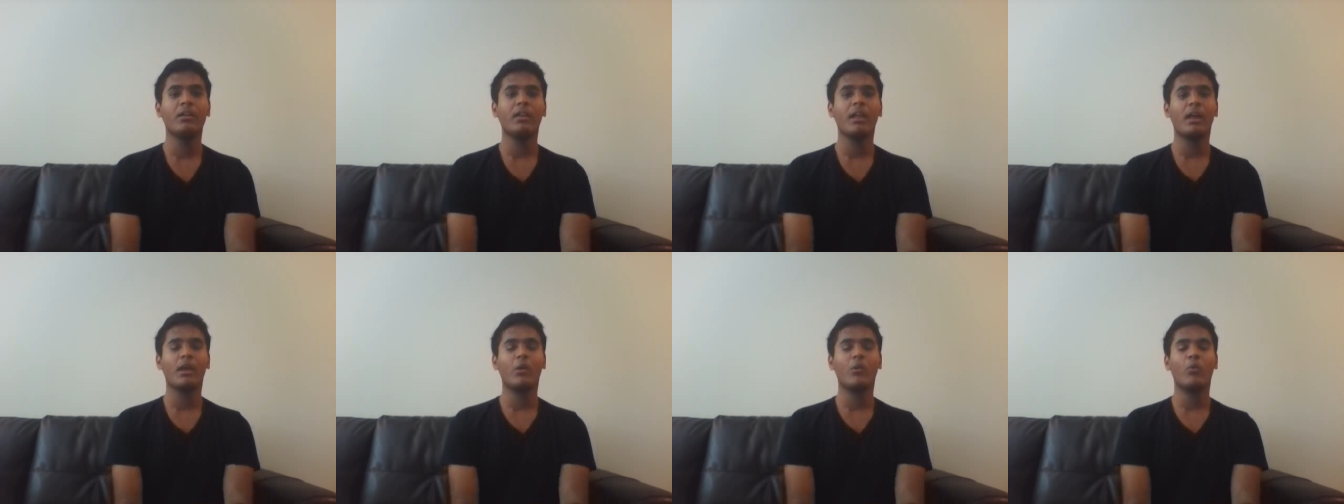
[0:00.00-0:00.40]

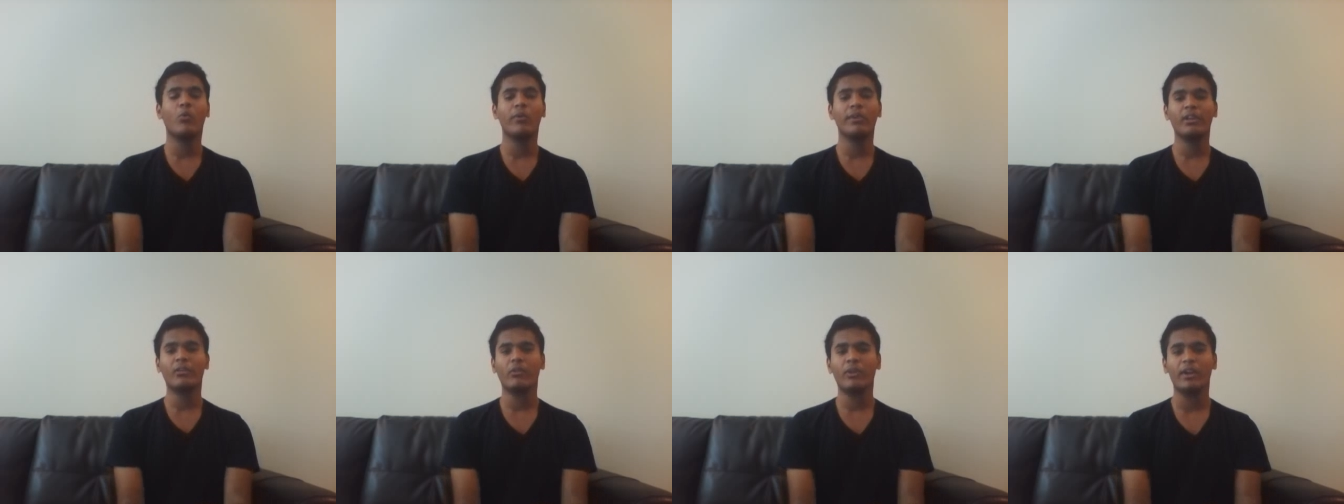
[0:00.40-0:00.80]
Now,
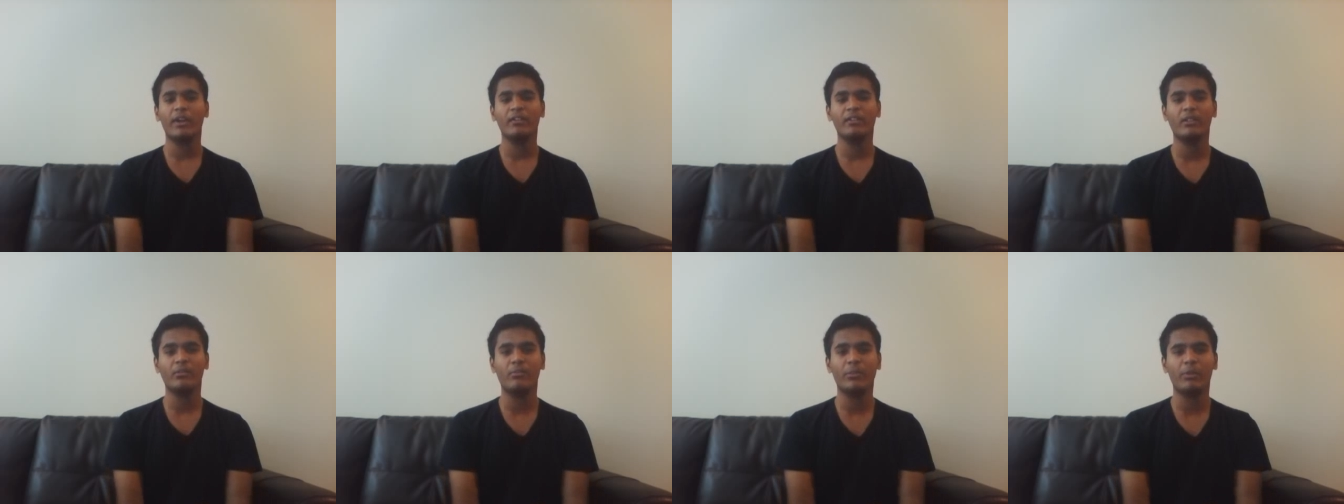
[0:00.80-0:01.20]
whenever I
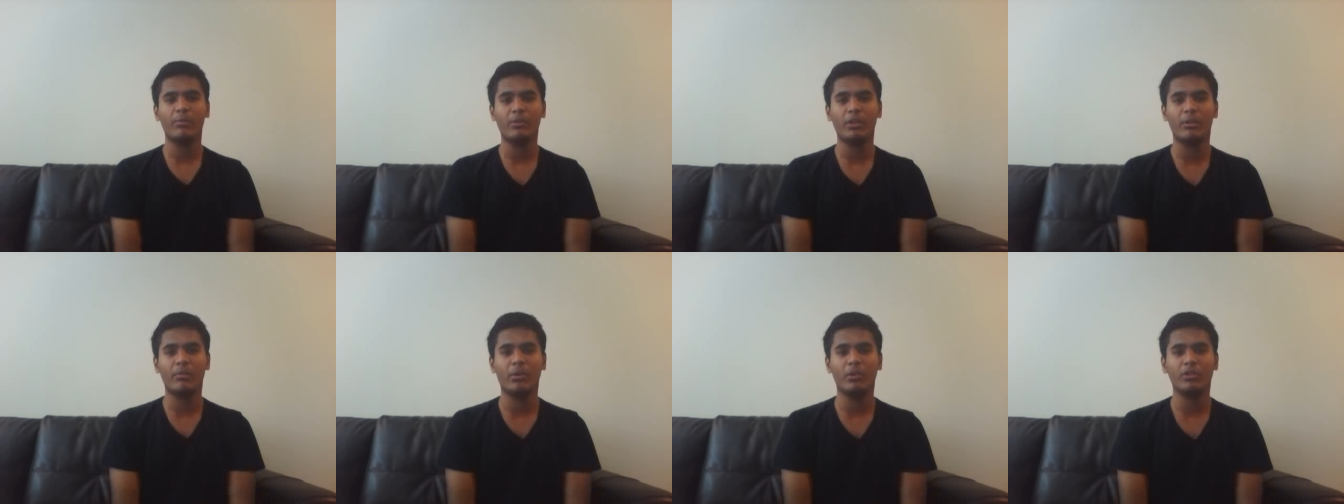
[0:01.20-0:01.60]
tell
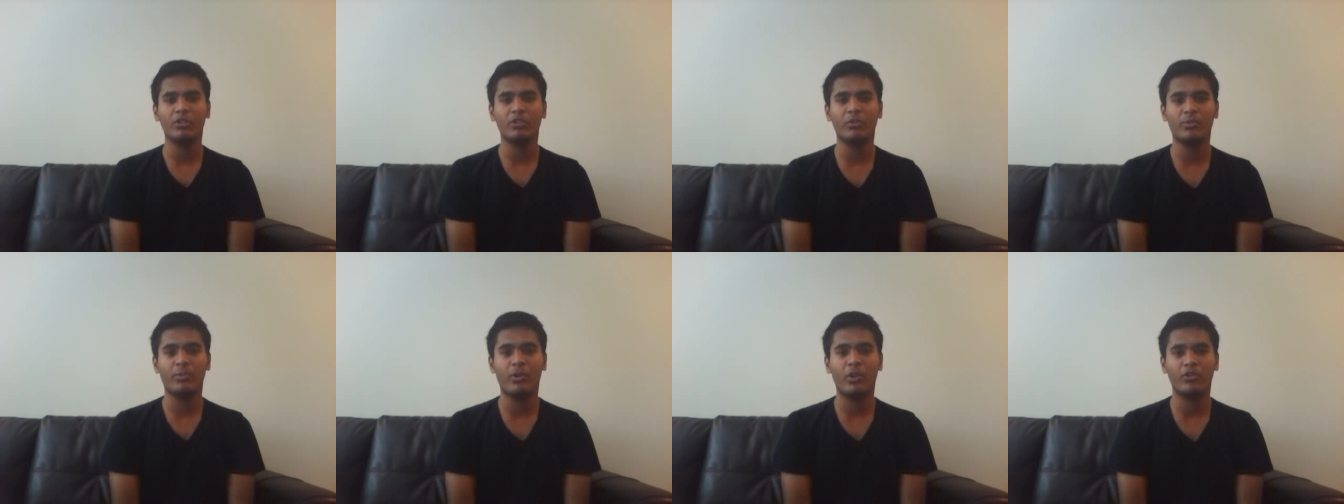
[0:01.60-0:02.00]
people about
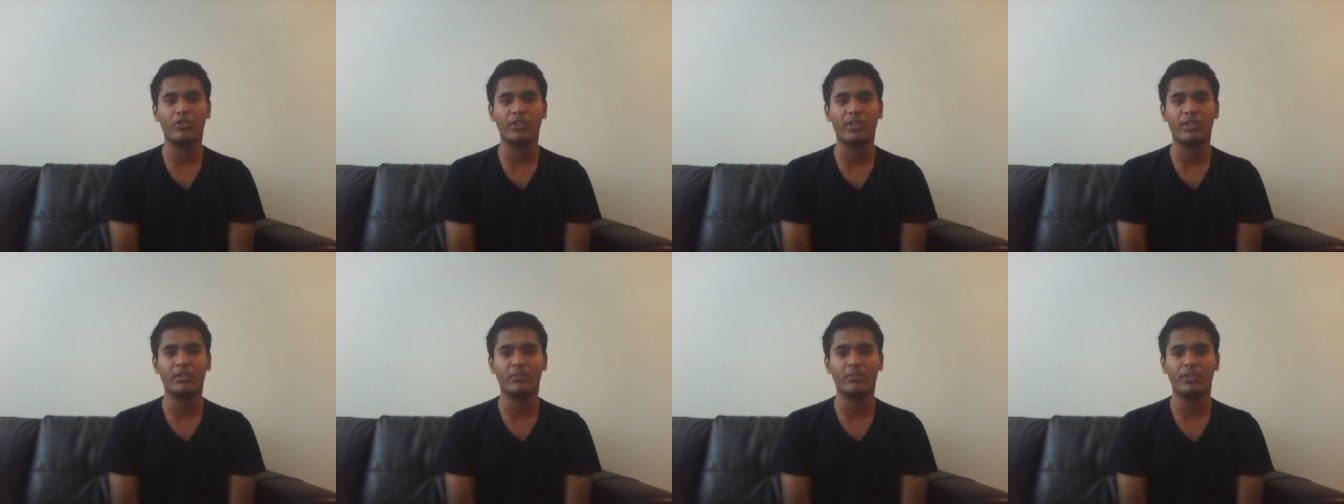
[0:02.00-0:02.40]
this
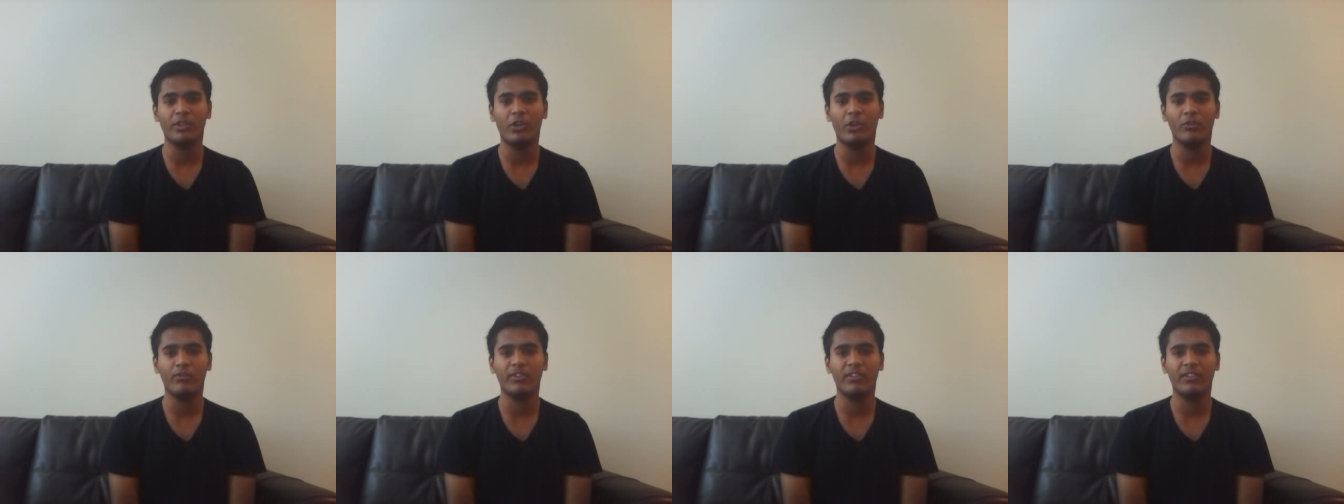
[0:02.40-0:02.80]
project, they
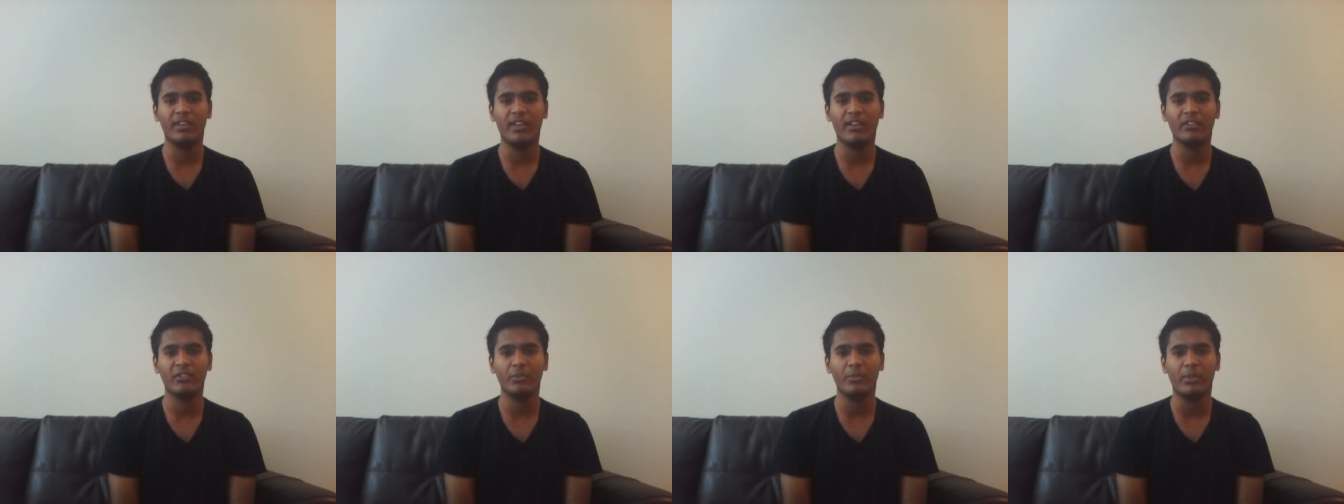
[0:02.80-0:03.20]
always
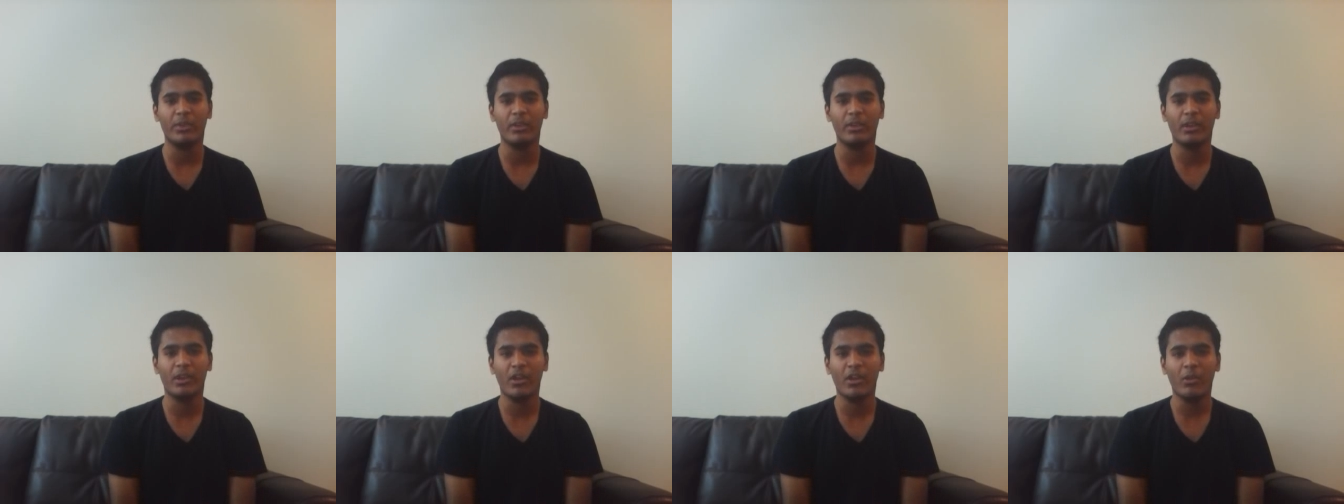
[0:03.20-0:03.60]
ask
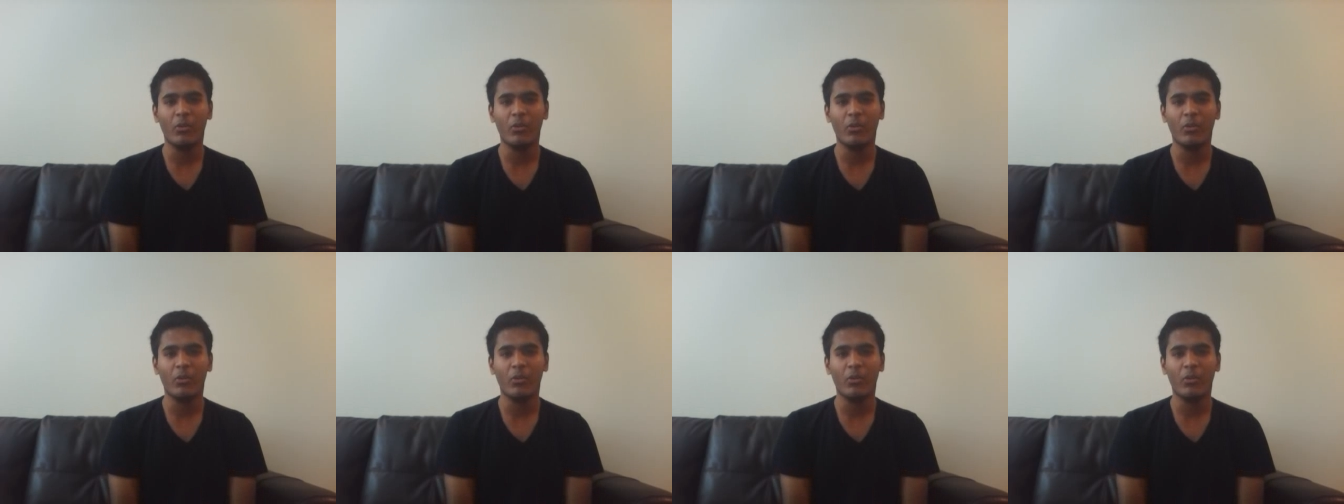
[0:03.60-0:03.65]
me,